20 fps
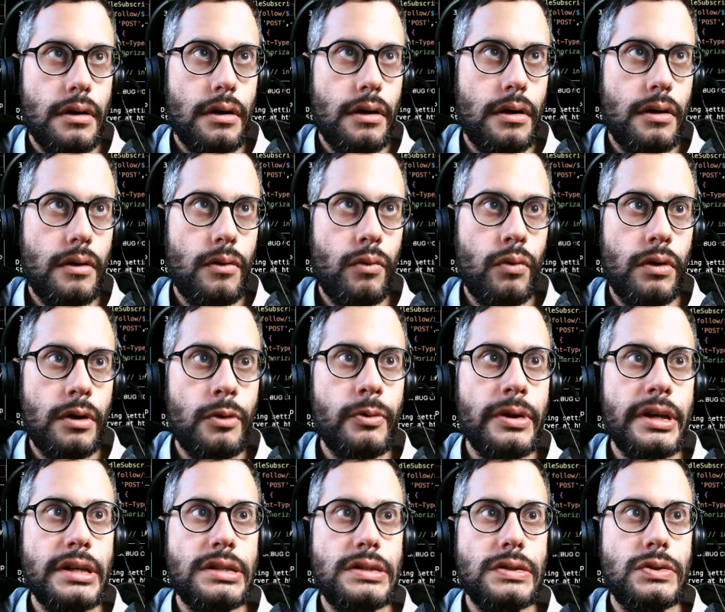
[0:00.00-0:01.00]
what do we
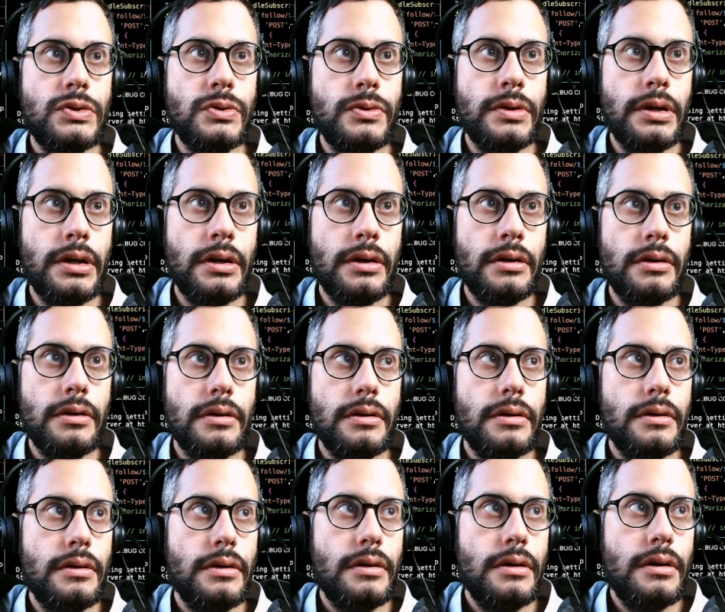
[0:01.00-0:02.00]
need to do here?
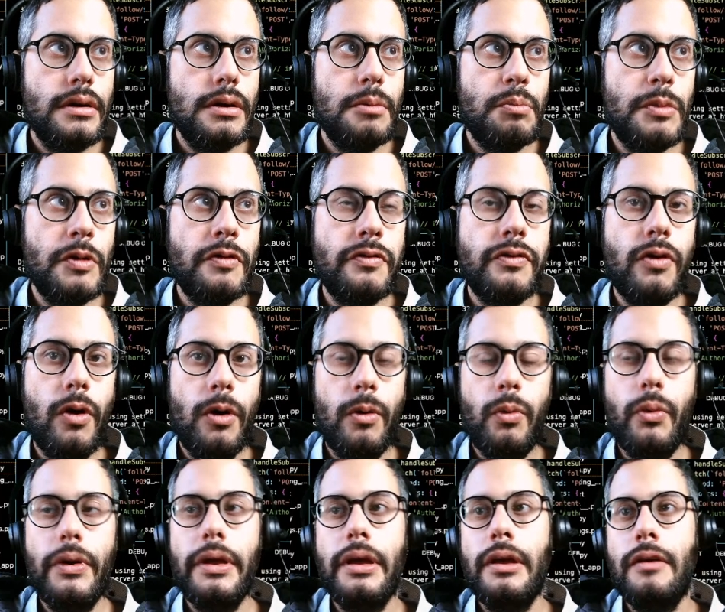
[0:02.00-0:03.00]
Before we
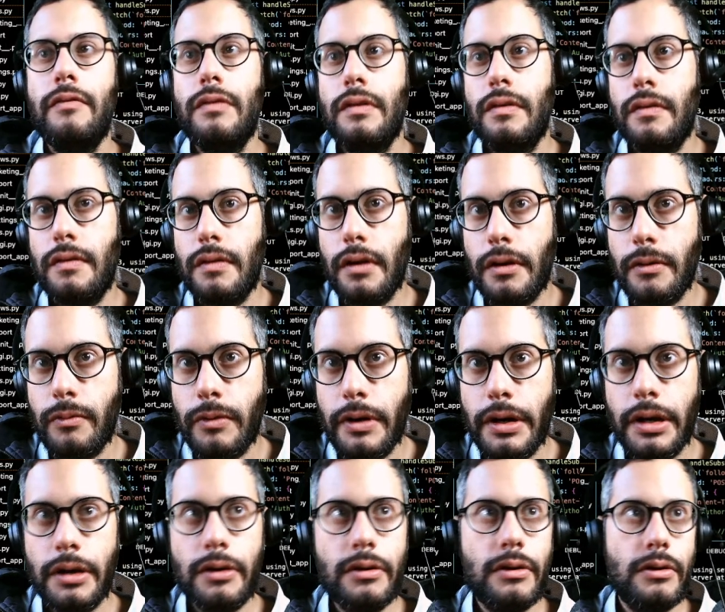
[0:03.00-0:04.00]
even start writing
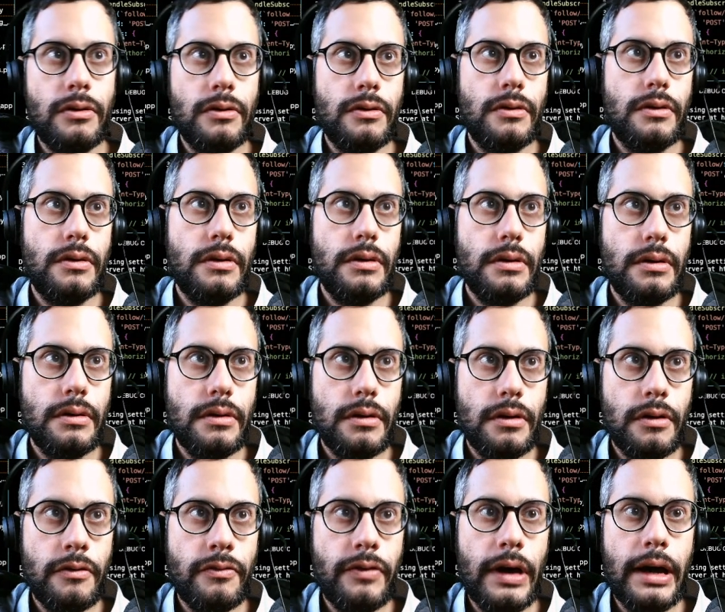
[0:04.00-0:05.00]
code
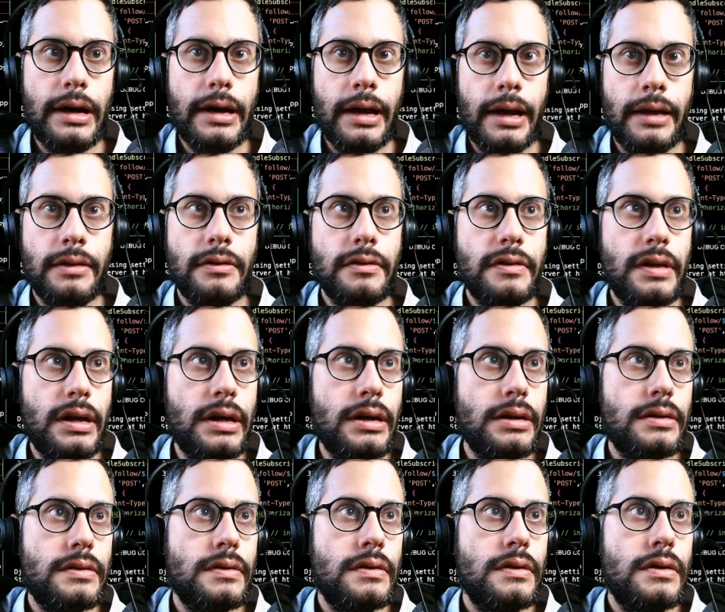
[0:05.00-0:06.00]
of how to handle that,
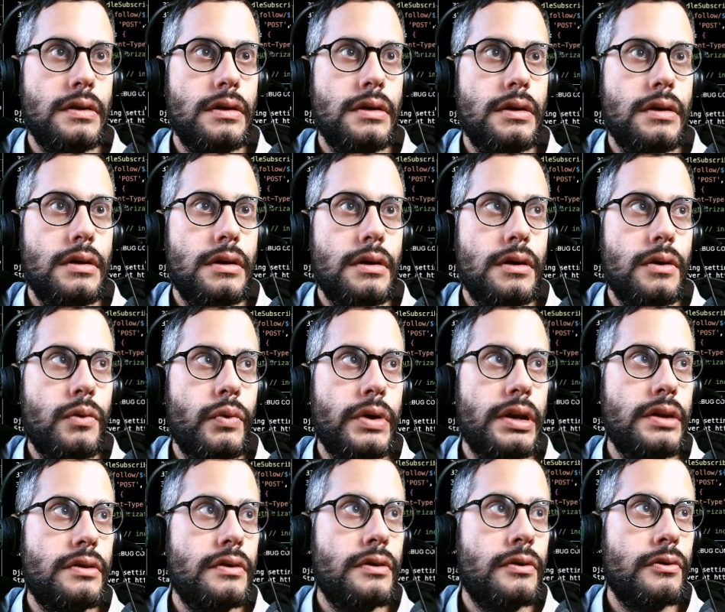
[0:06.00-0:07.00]
we need
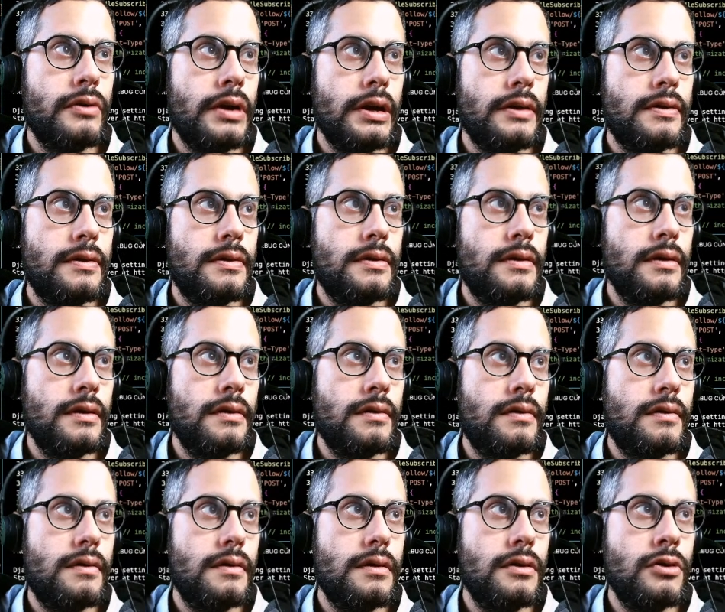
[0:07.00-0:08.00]
to create this
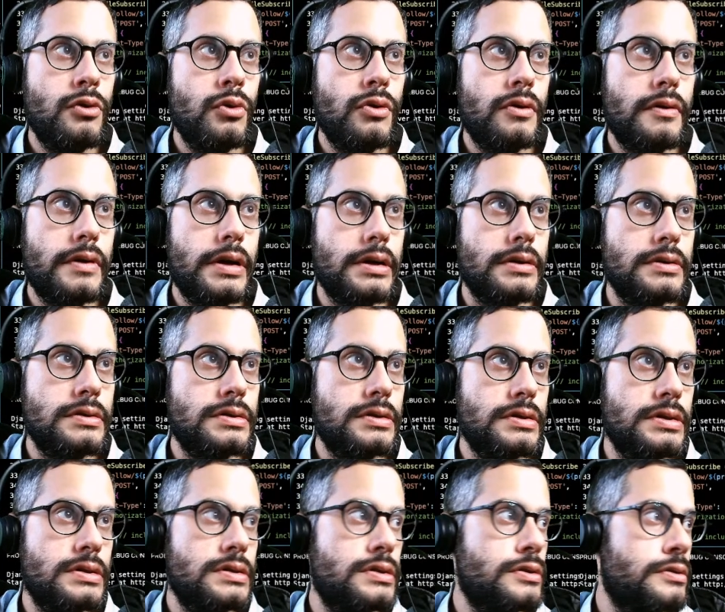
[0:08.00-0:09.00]
URL. So
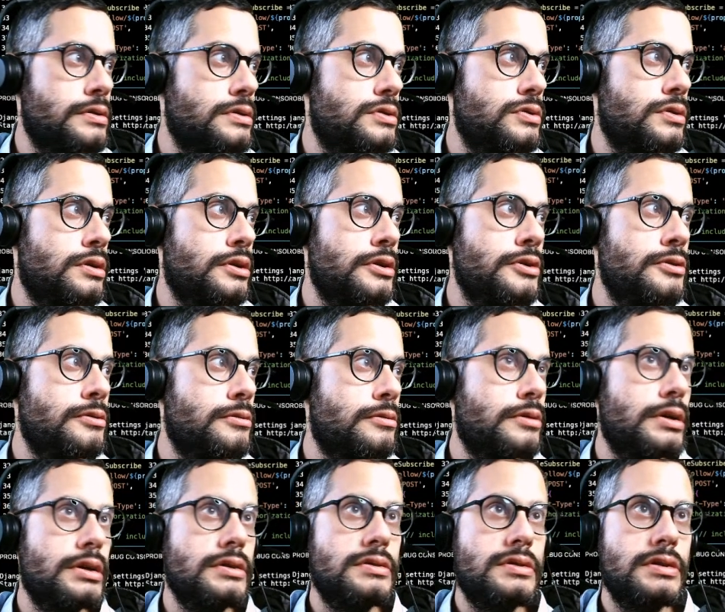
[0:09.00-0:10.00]
let's go into our
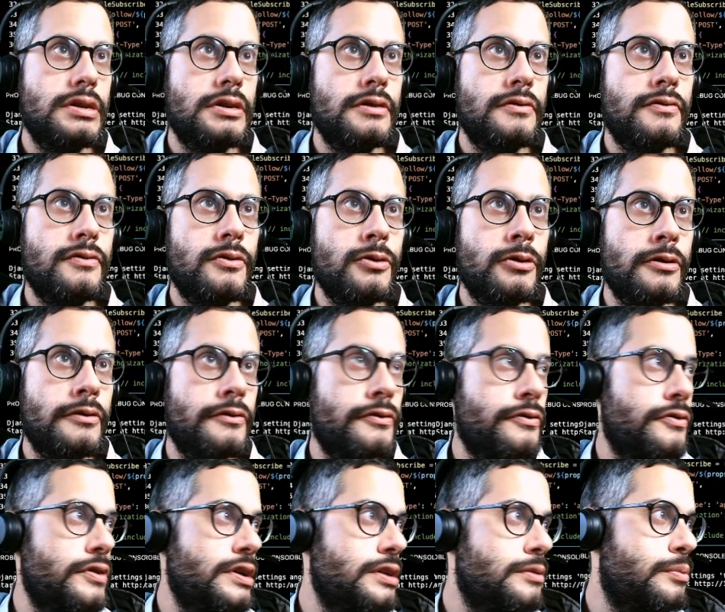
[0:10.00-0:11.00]
URLs here for
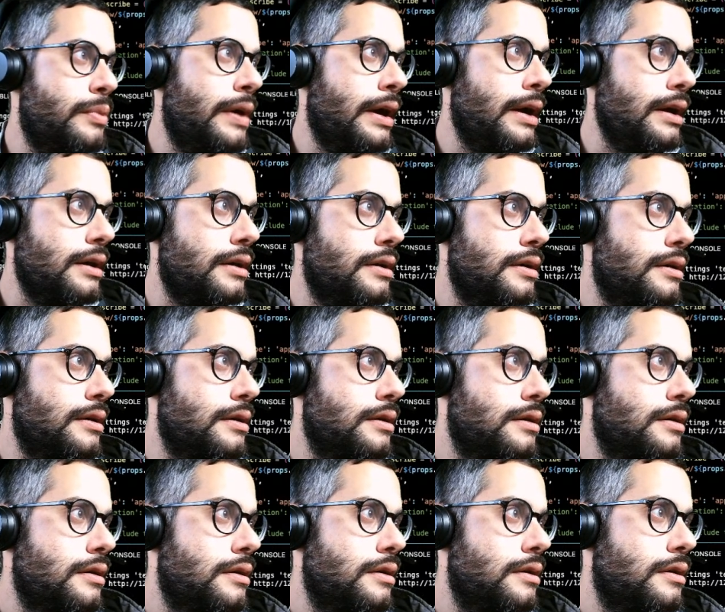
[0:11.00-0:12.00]
feedback.
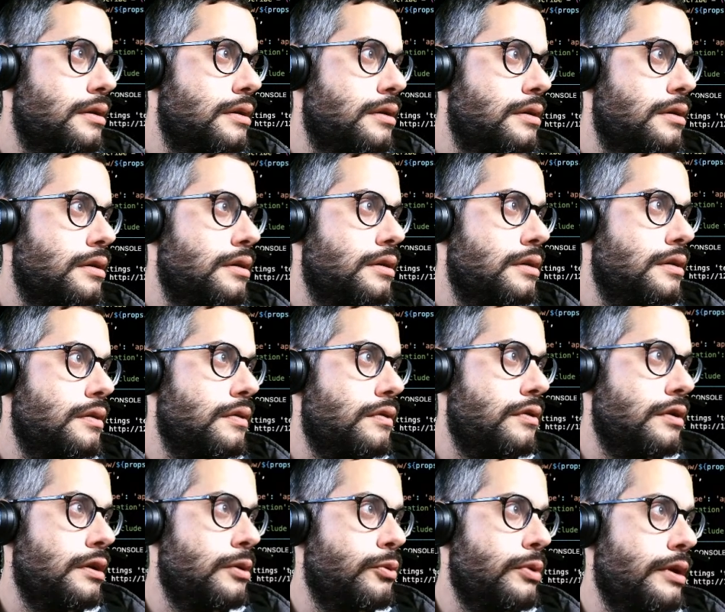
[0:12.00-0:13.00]
So
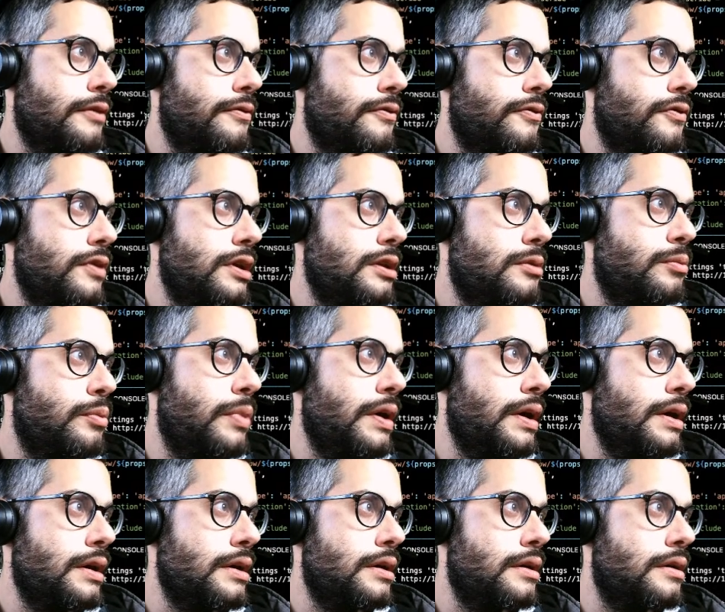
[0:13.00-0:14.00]
here we have
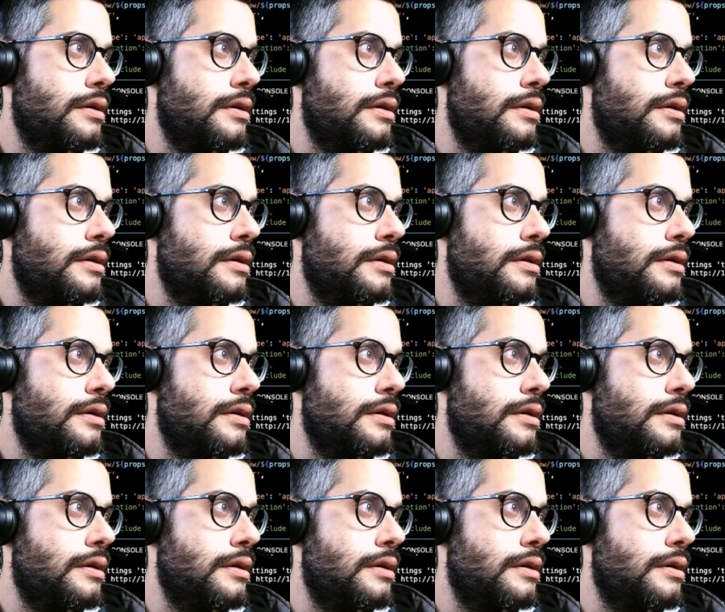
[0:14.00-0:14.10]
feedback